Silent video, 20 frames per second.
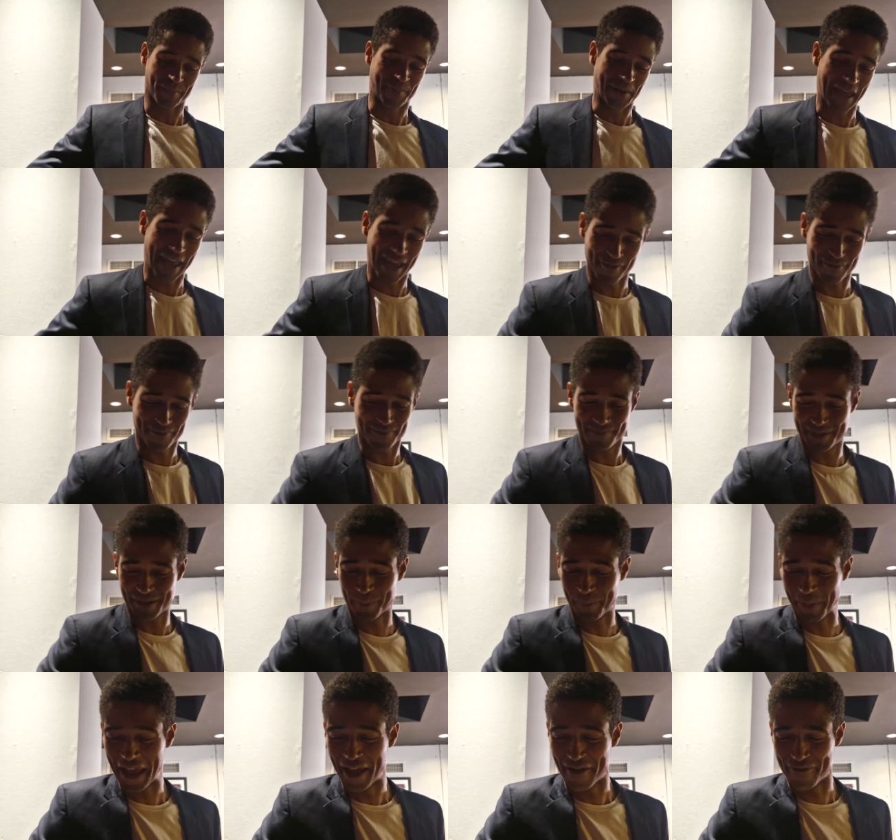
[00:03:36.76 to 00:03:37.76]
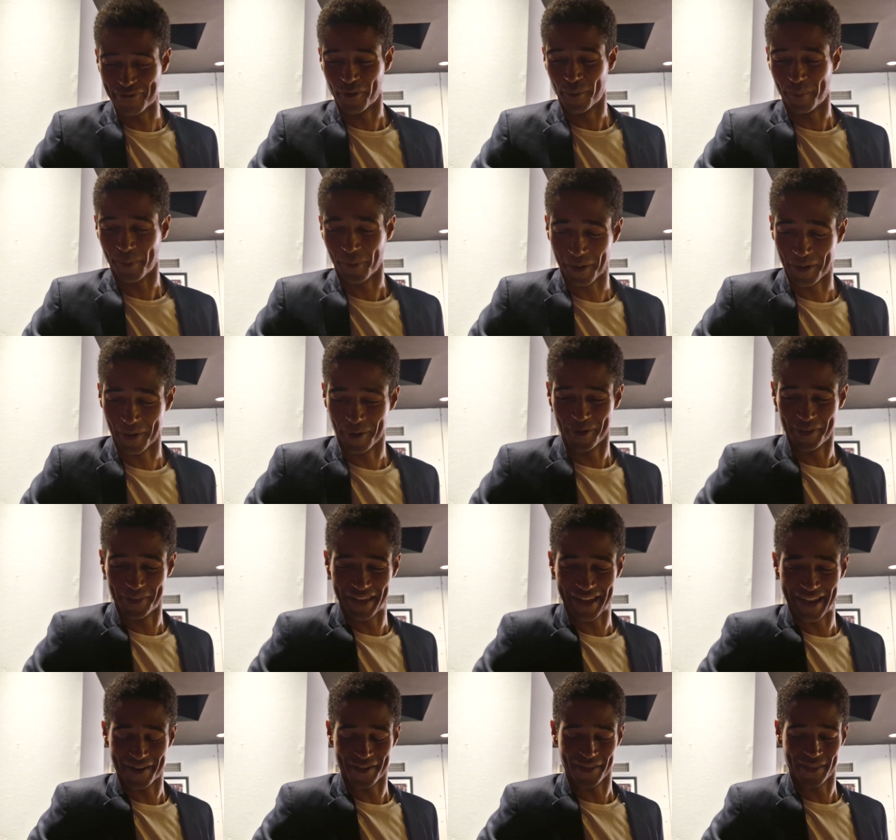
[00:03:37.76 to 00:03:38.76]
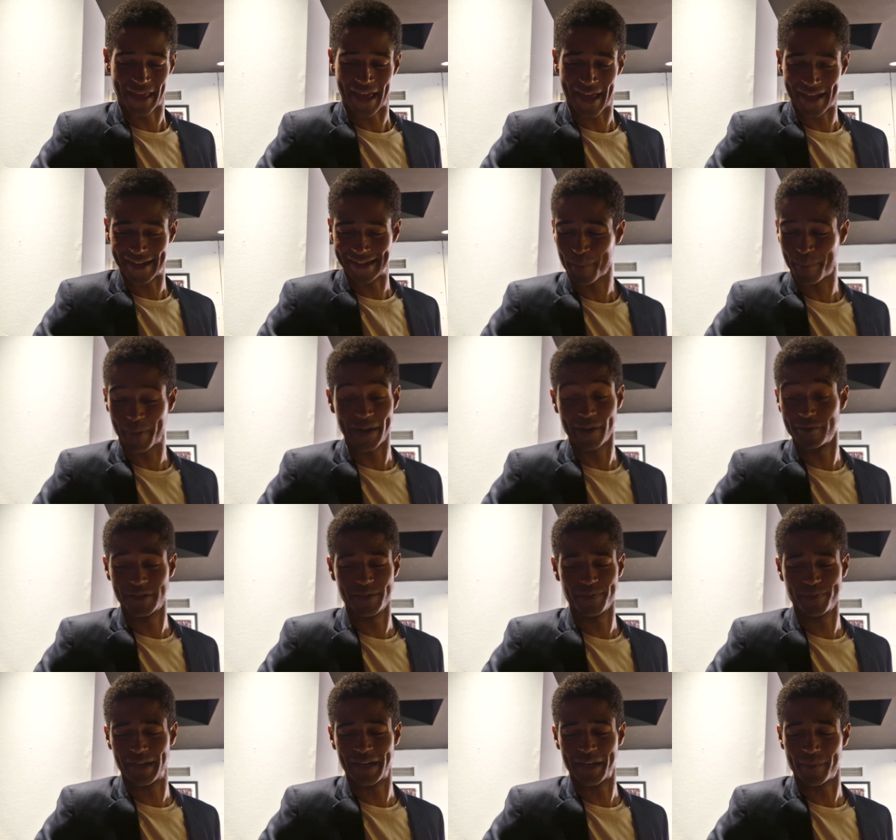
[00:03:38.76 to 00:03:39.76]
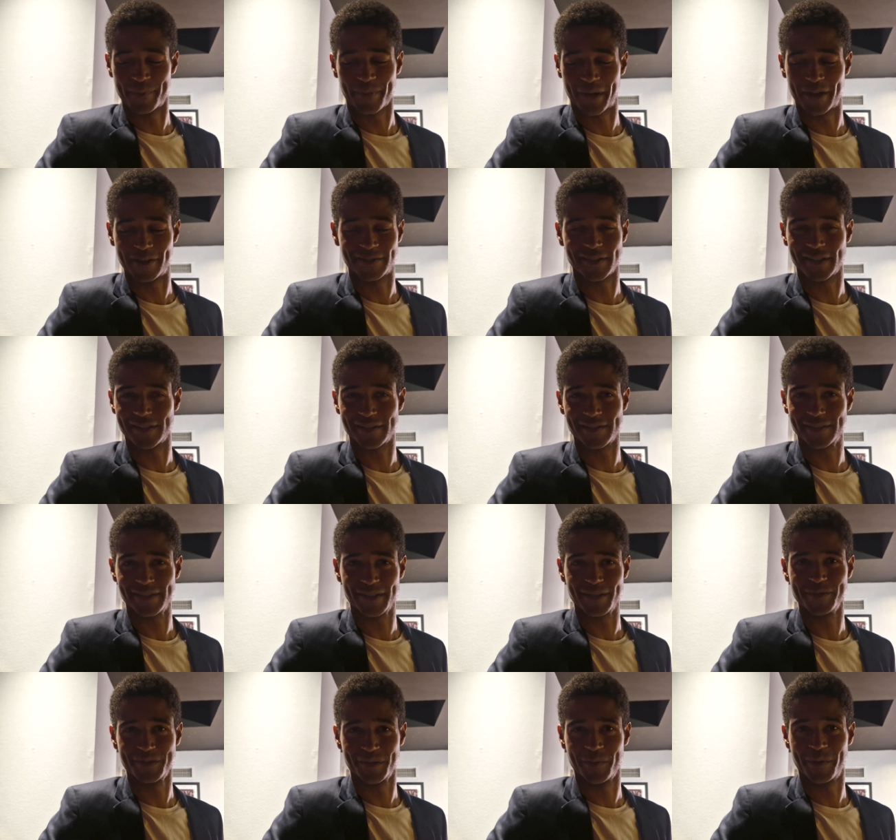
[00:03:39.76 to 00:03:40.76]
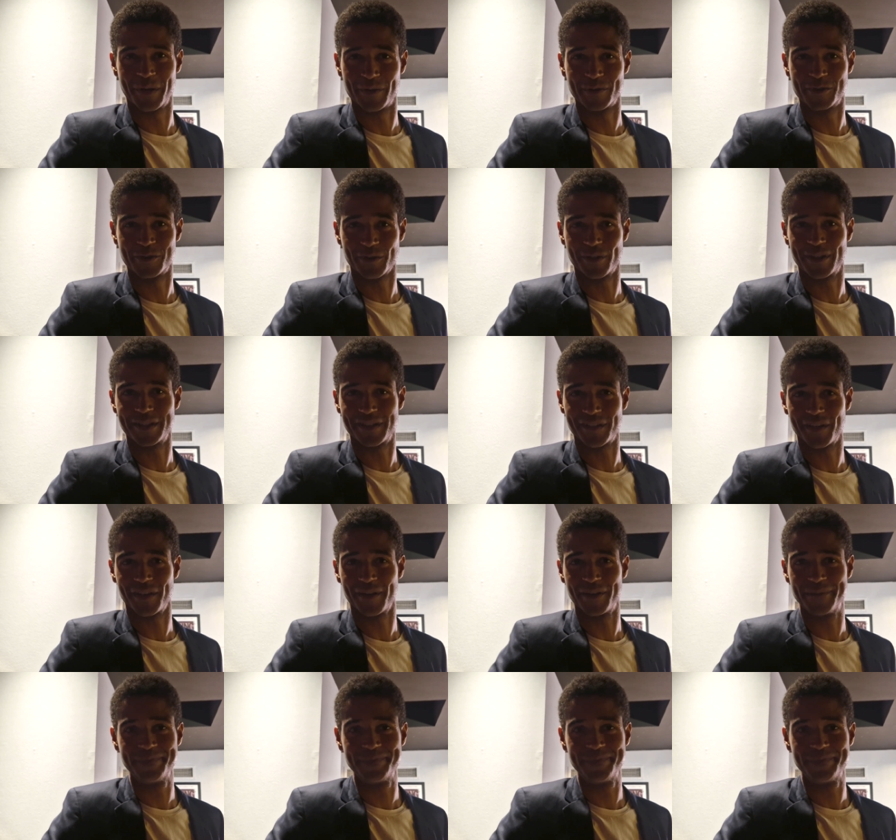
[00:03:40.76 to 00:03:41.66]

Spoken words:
play a footballer at the end of that. But it was a brilliant process. It was a real joy to do.